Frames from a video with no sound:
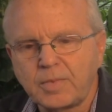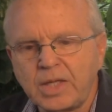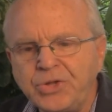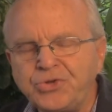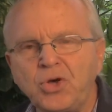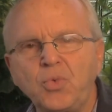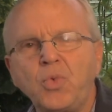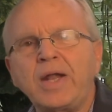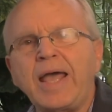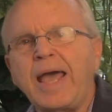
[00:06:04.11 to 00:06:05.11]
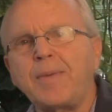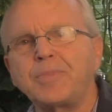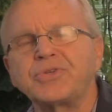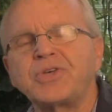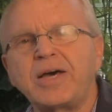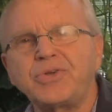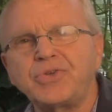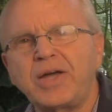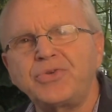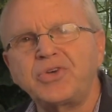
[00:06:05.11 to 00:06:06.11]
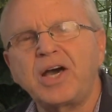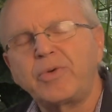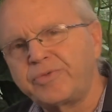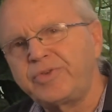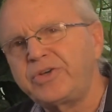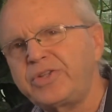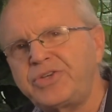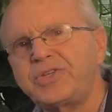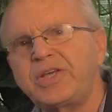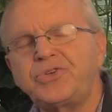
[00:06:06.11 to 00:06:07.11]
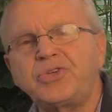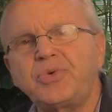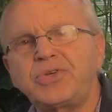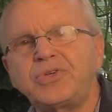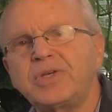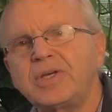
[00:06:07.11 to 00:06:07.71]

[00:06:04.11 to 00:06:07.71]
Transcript: And so what happens? How does God reveal these things to us?